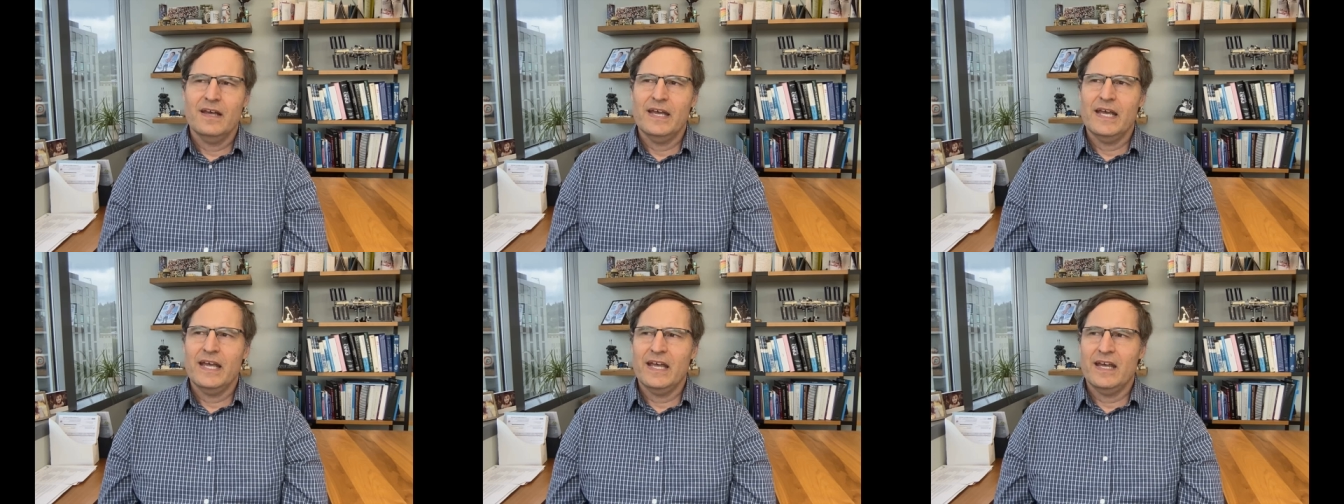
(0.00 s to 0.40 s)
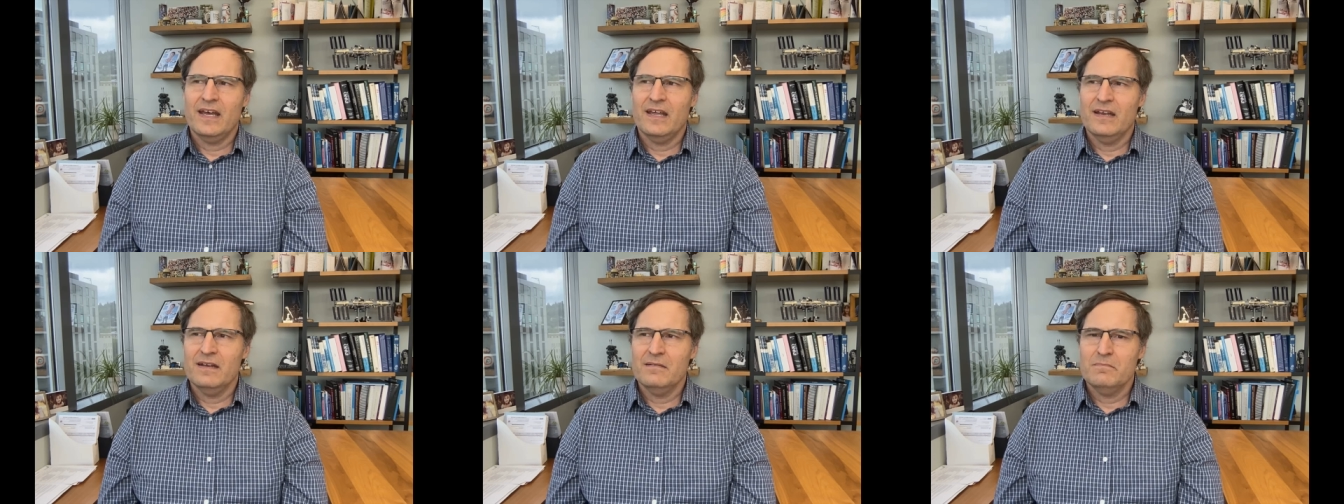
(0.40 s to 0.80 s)

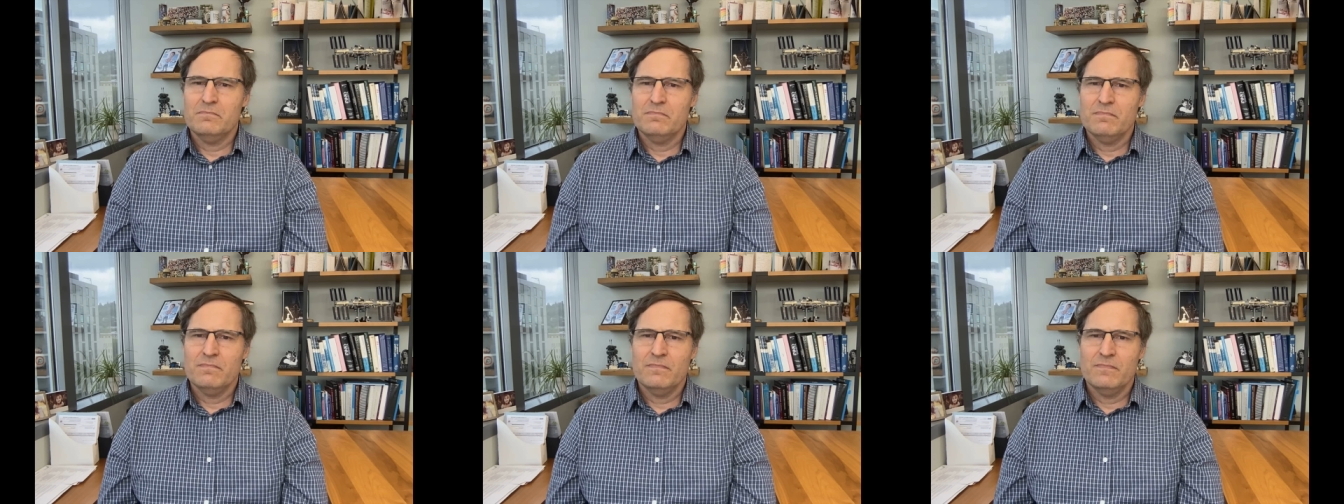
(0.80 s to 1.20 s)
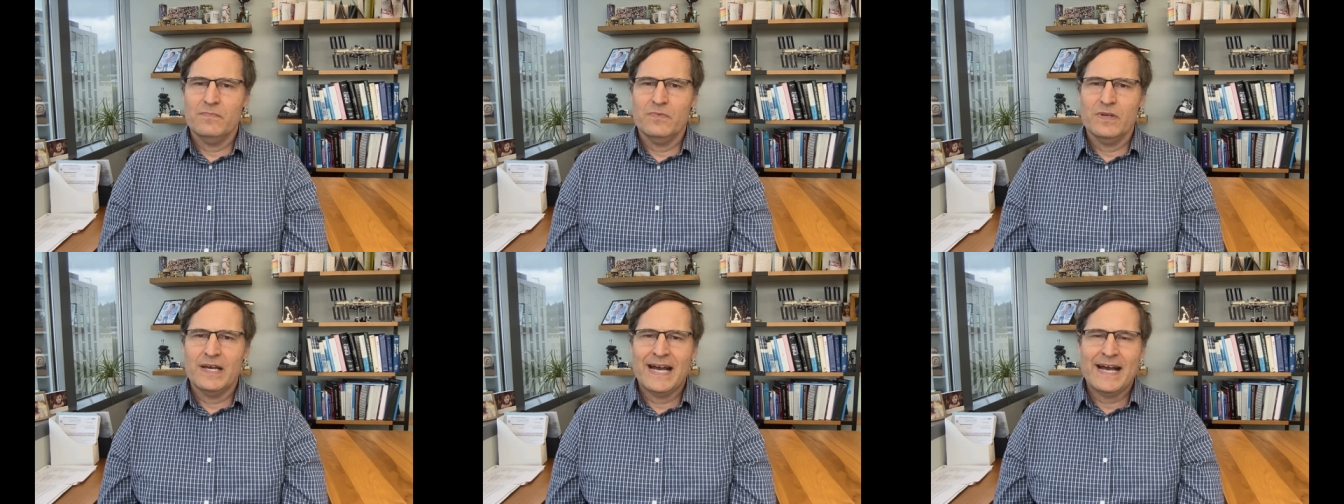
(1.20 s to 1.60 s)
And
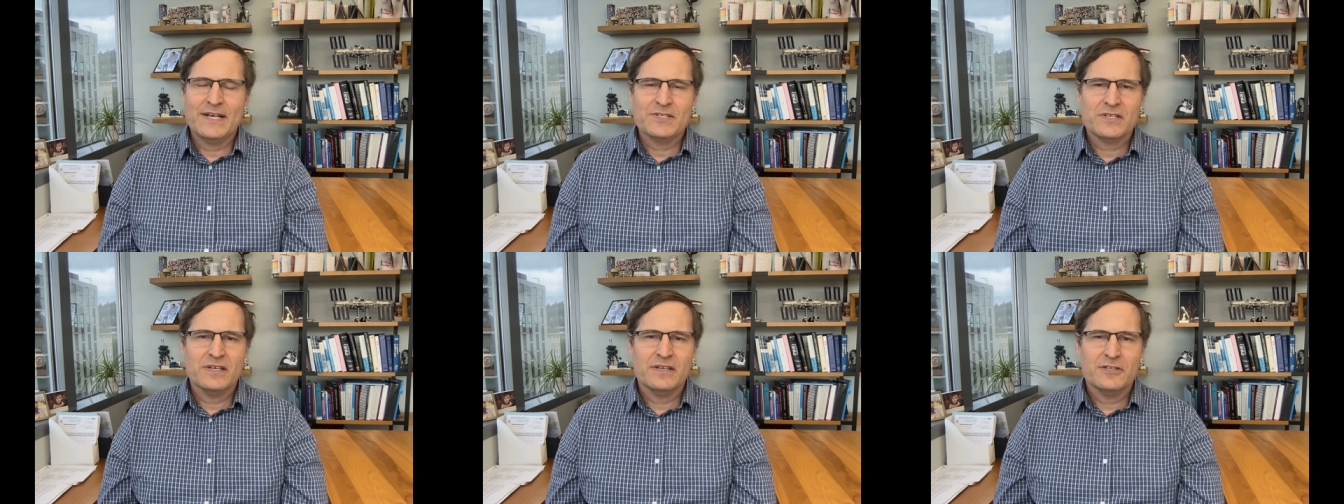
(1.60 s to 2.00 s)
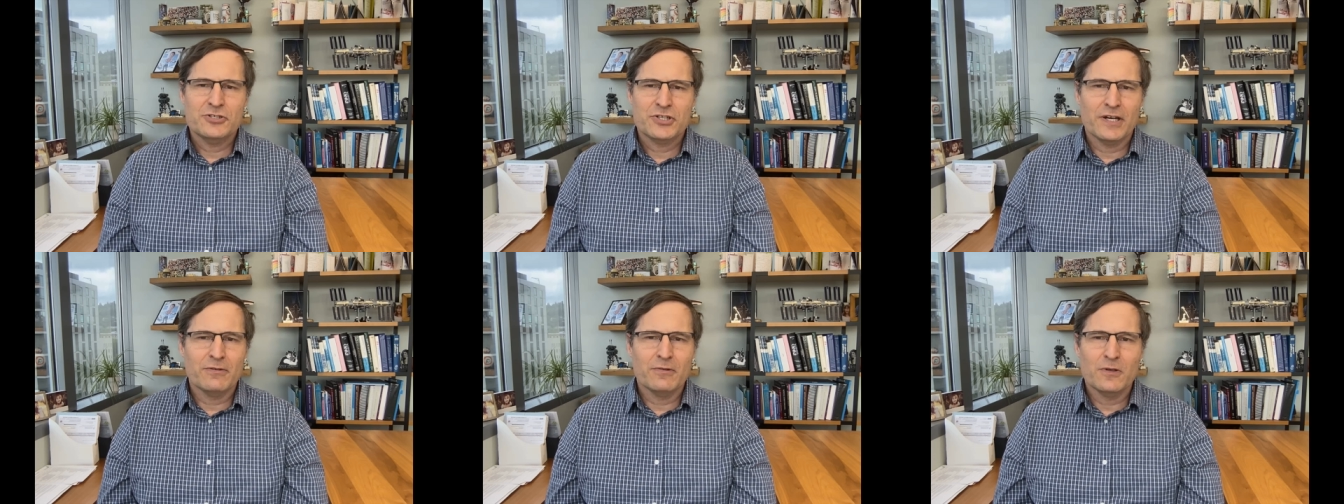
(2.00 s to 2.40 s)
asking a
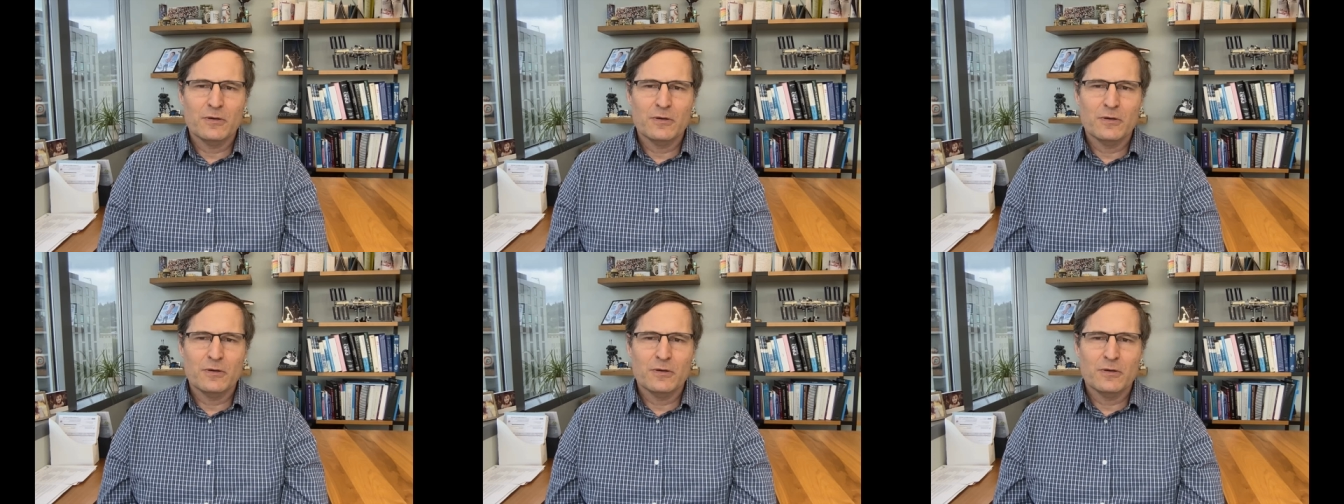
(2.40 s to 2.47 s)
general